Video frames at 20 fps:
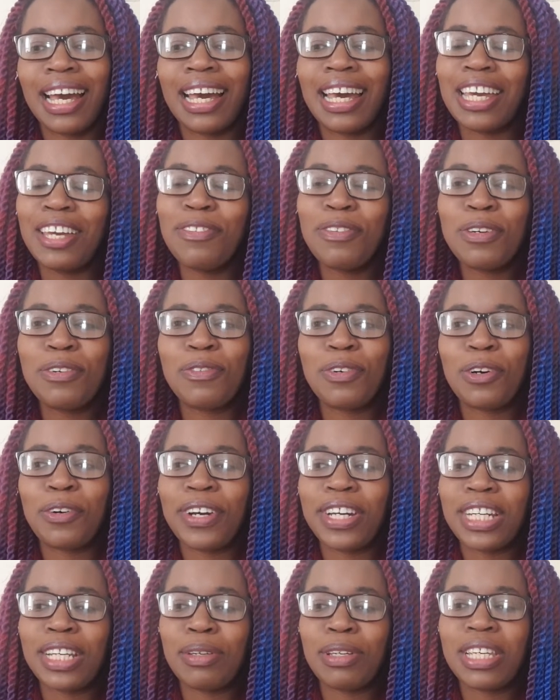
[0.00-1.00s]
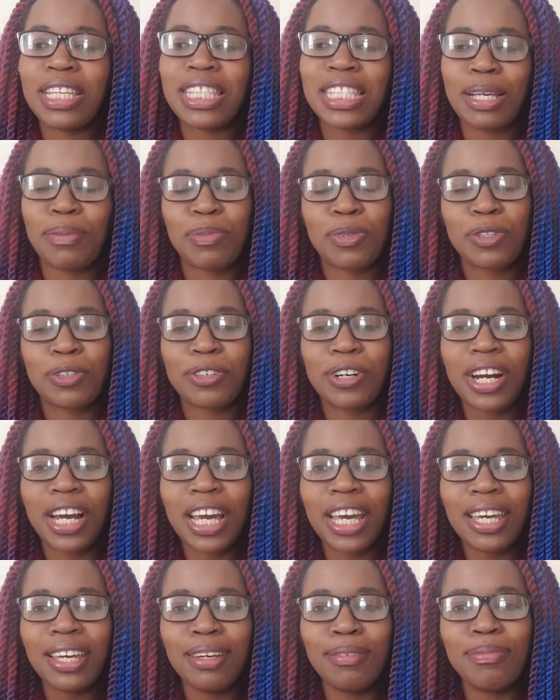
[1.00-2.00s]
If you've already
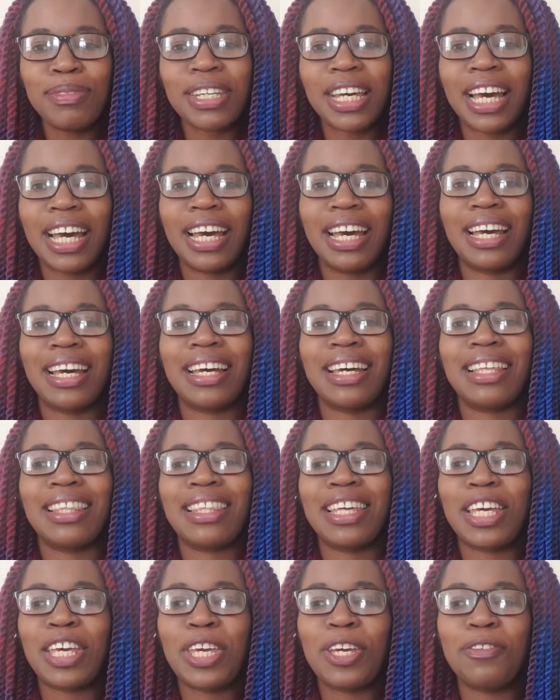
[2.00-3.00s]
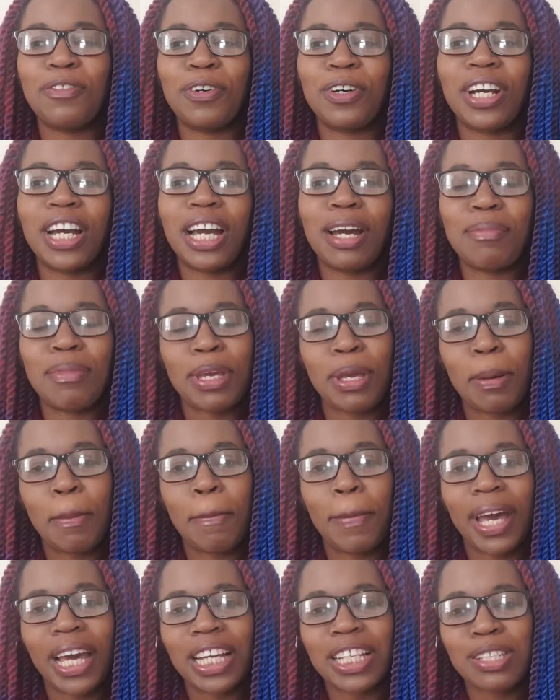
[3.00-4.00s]
subscribed, thank you for coming
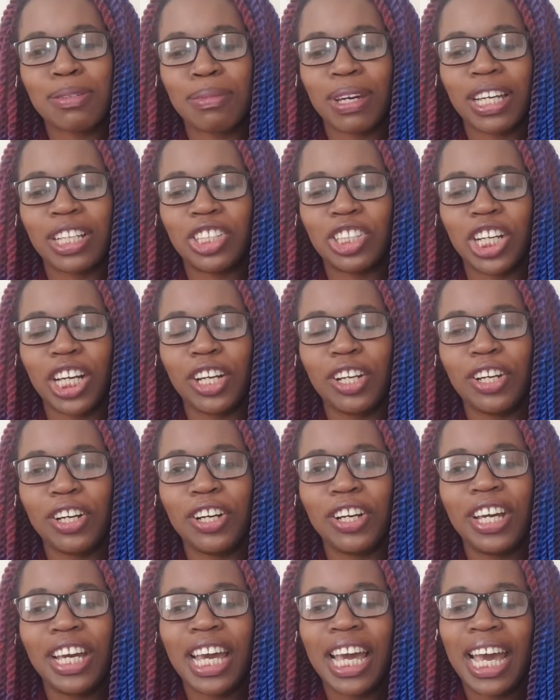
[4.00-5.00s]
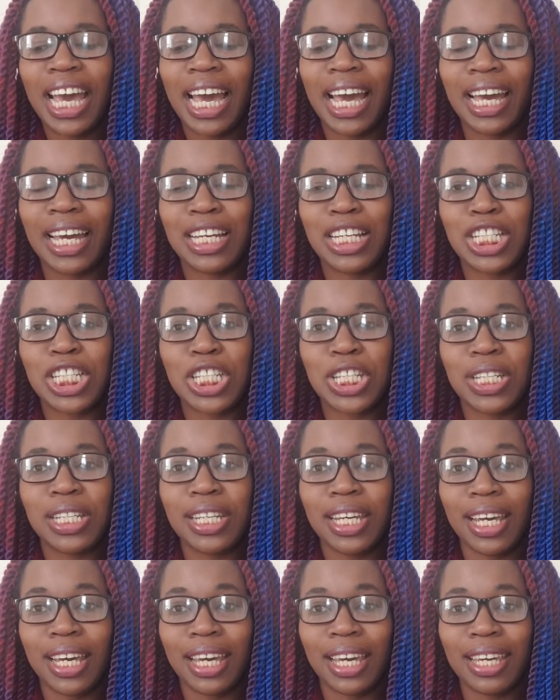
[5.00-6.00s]
back to my channel. And
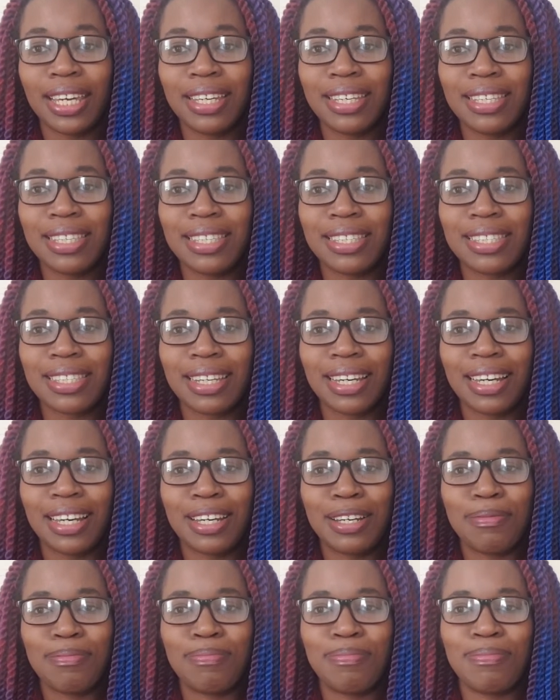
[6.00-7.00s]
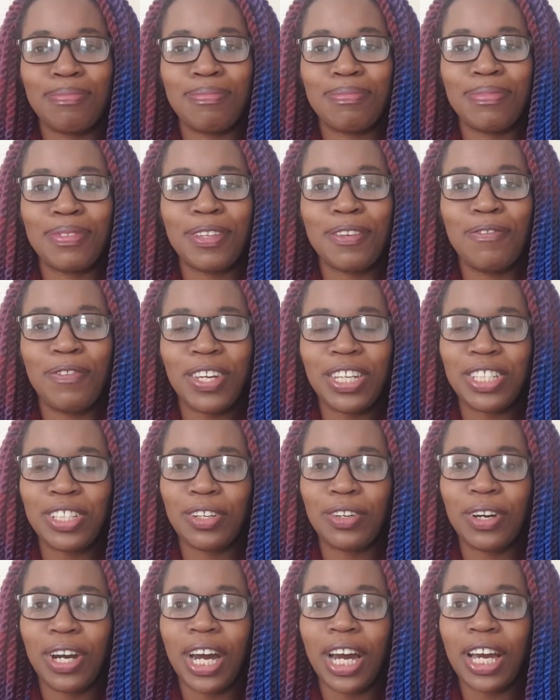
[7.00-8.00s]
today's
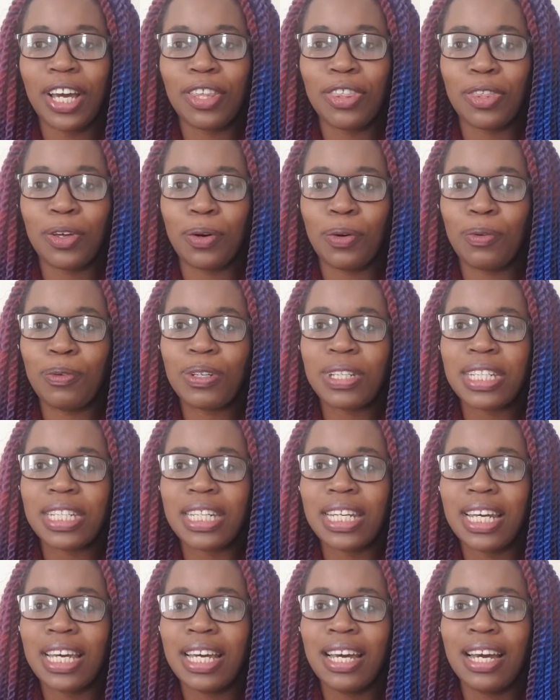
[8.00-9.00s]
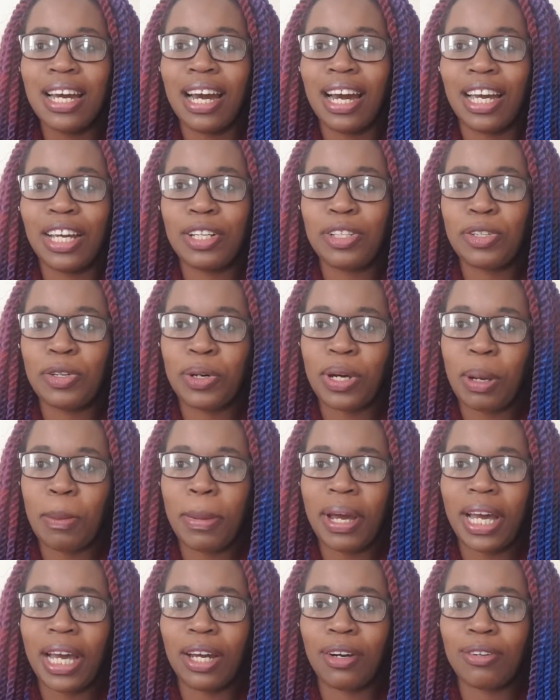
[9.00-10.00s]
video, I thought I talk
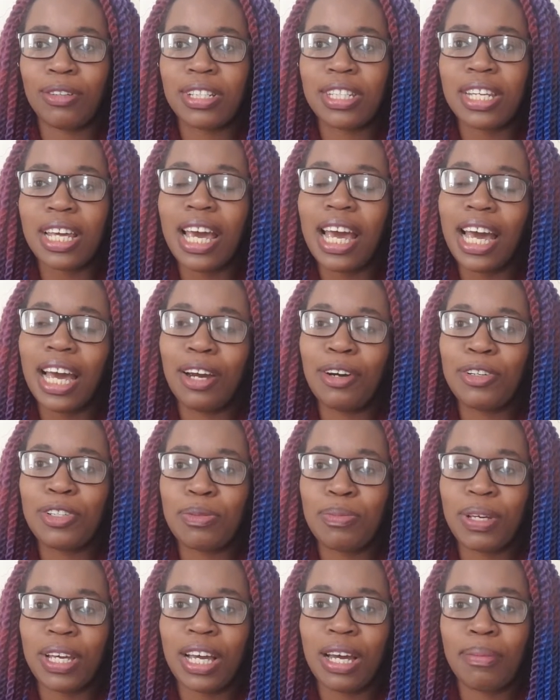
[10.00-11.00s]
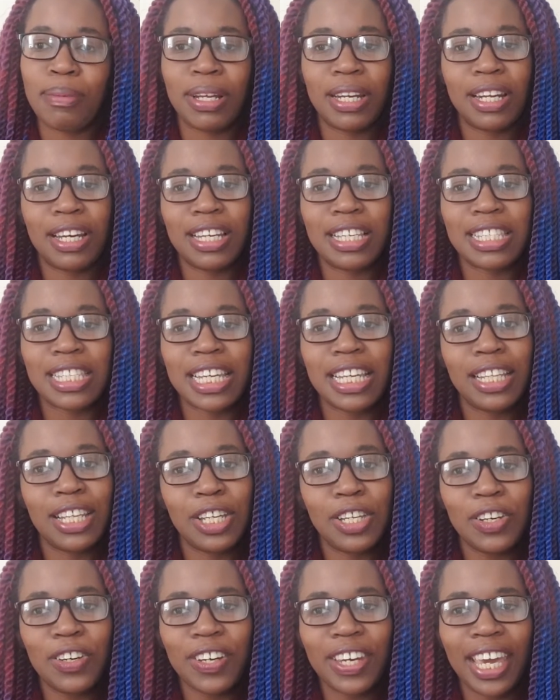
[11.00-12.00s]
about how to become a nurse in
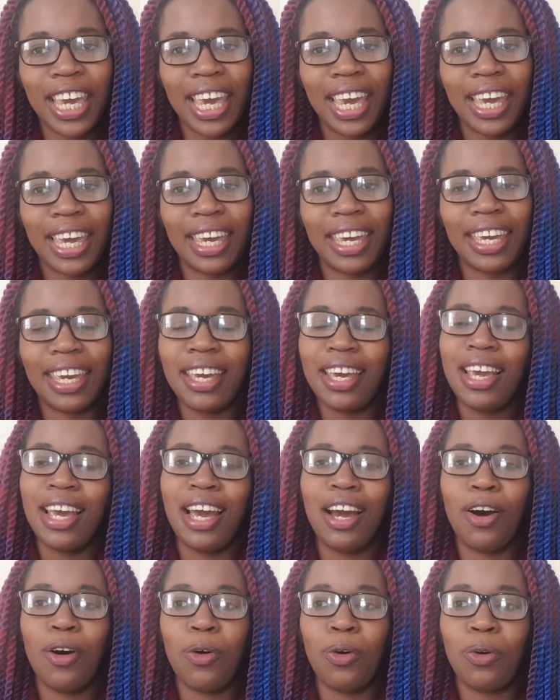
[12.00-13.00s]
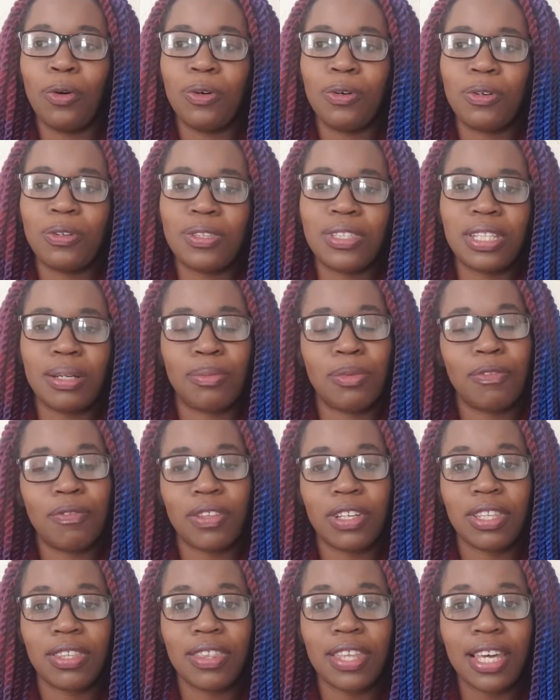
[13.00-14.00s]
the UK, or some of
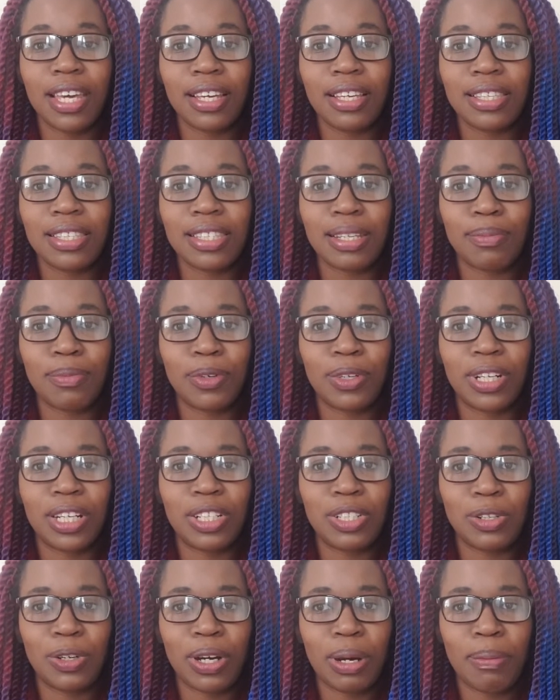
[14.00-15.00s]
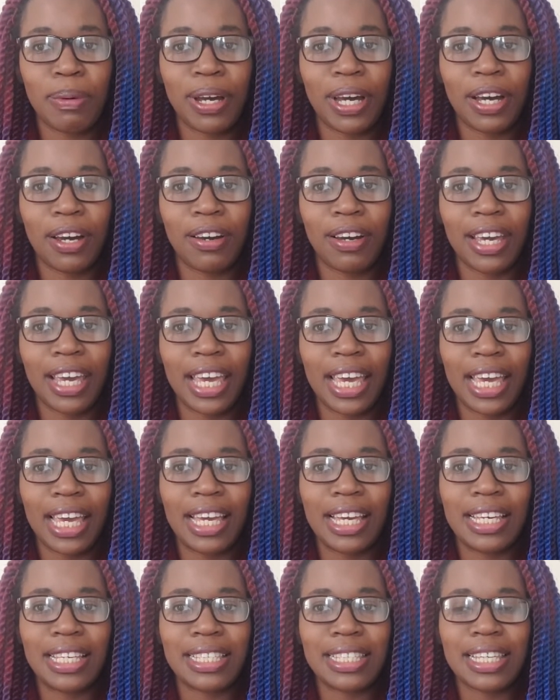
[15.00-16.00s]
the things I'm going to talk about
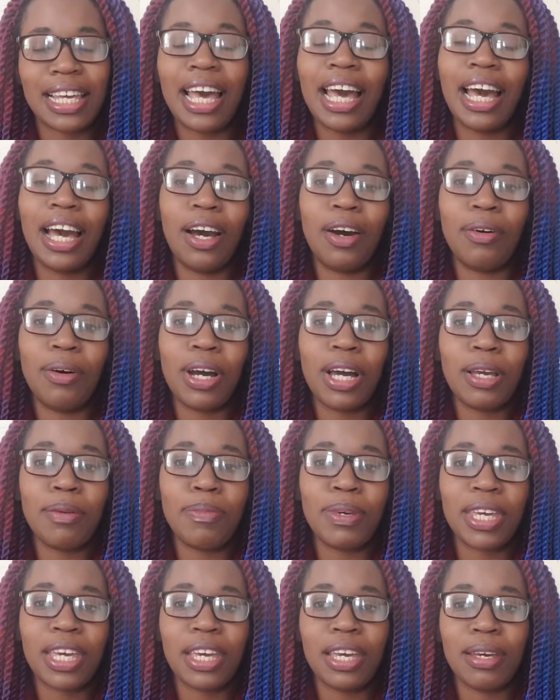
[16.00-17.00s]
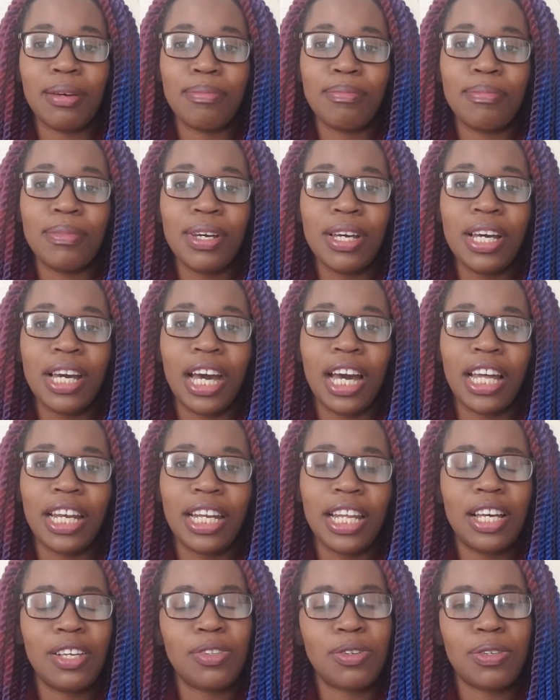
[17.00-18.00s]
is how I became a
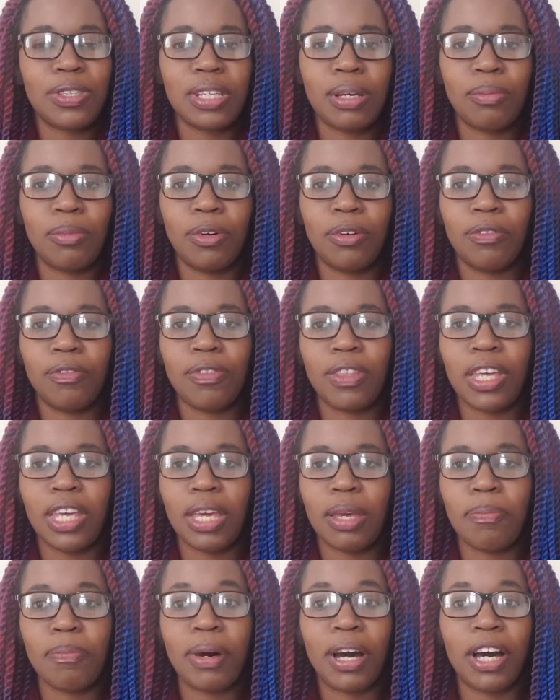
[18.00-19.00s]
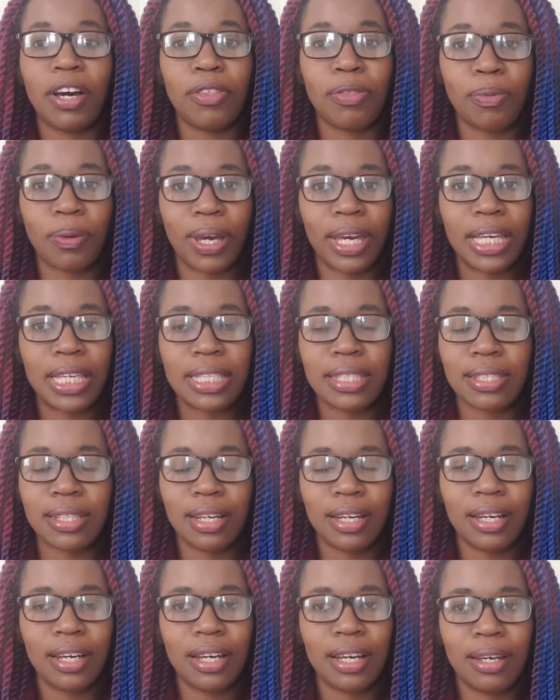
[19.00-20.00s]
nurse, or some of the pathways
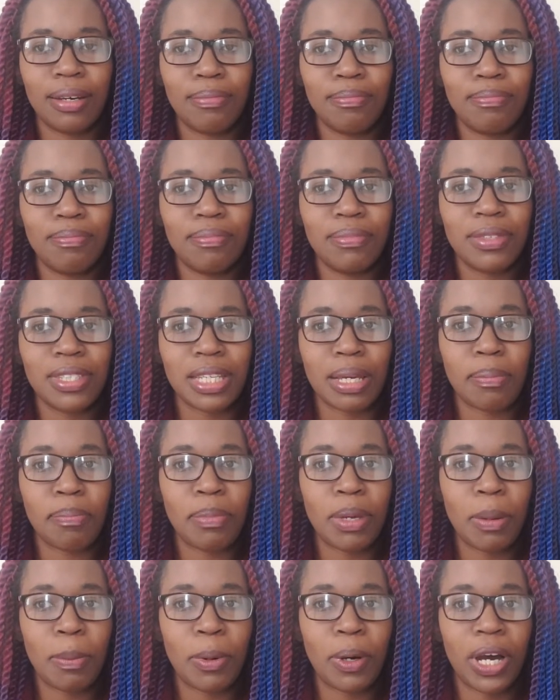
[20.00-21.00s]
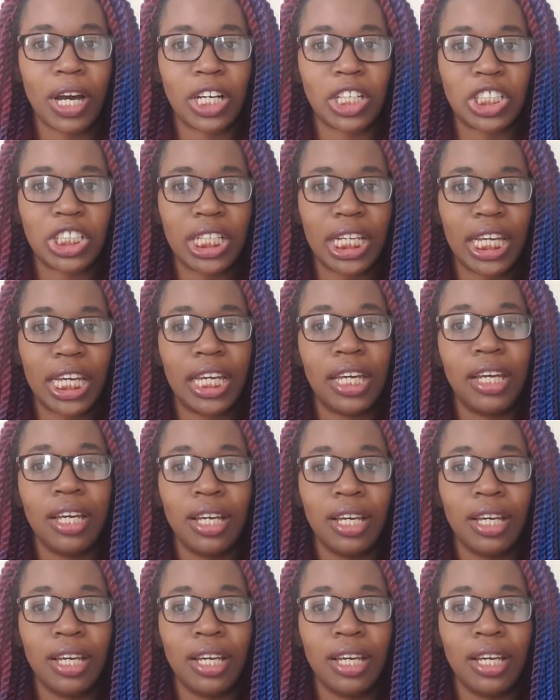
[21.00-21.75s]
that some people actually